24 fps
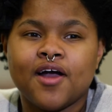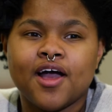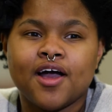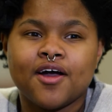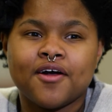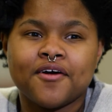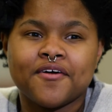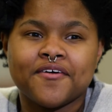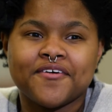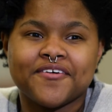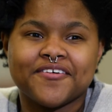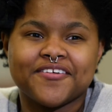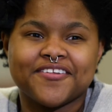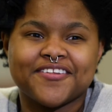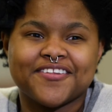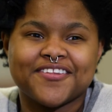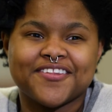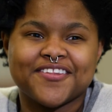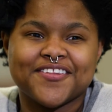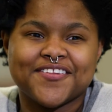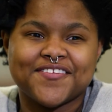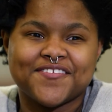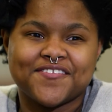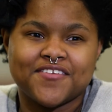how
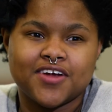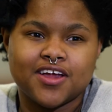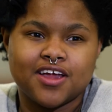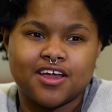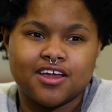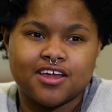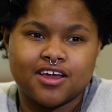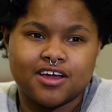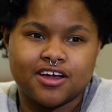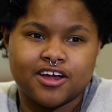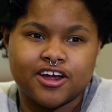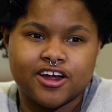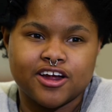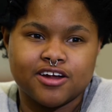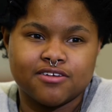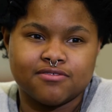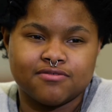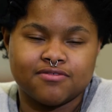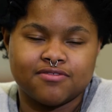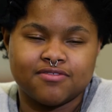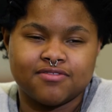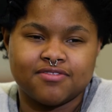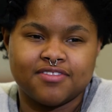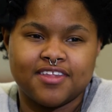when you're younger
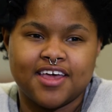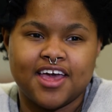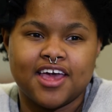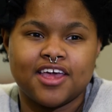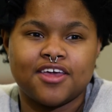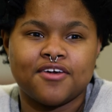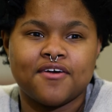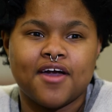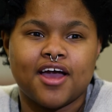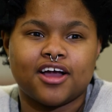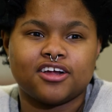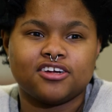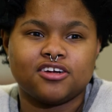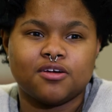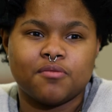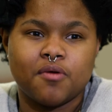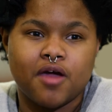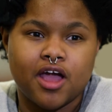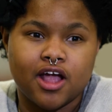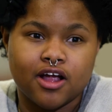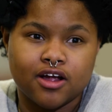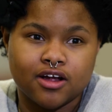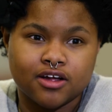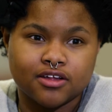and you ask your
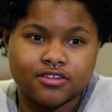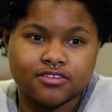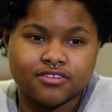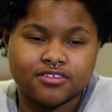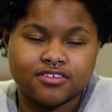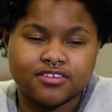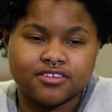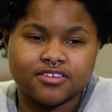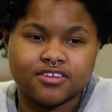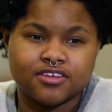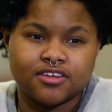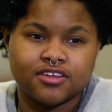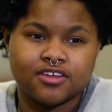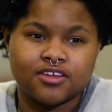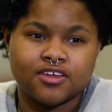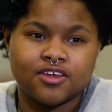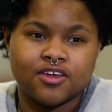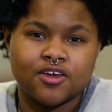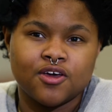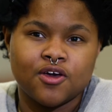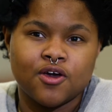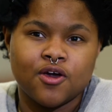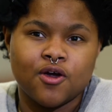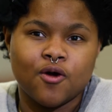parents,
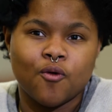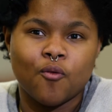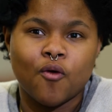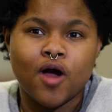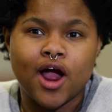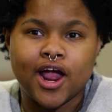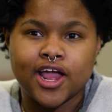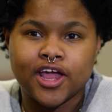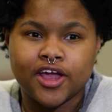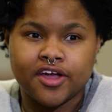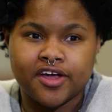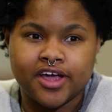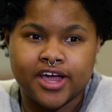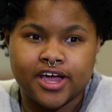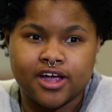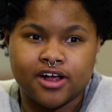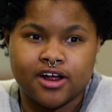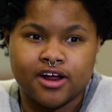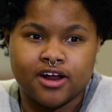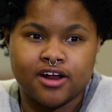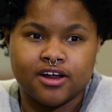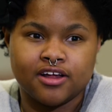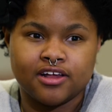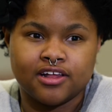why are you
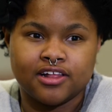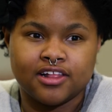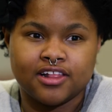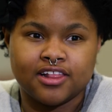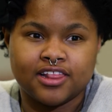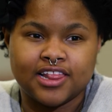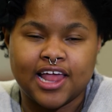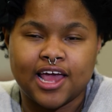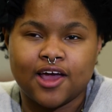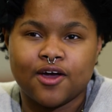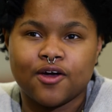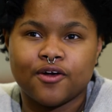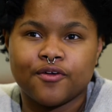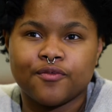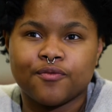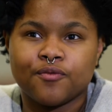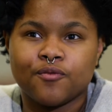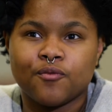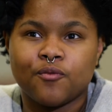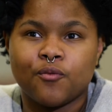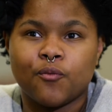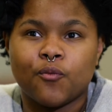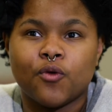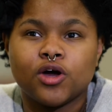here? Like,
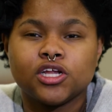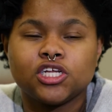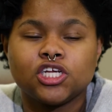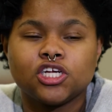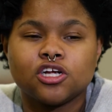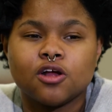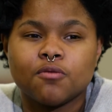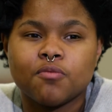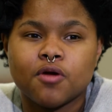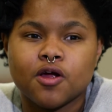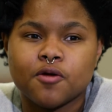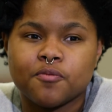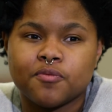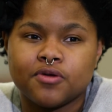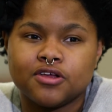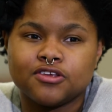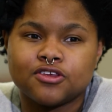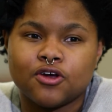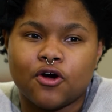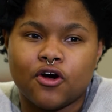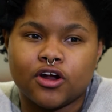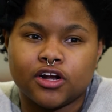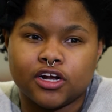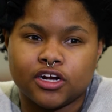what's your
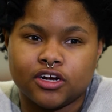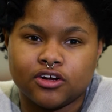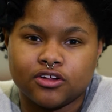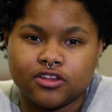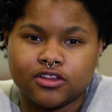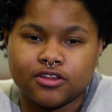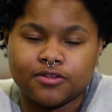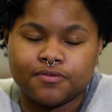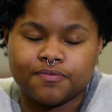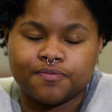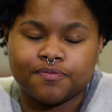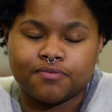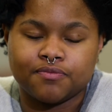purpose on earth?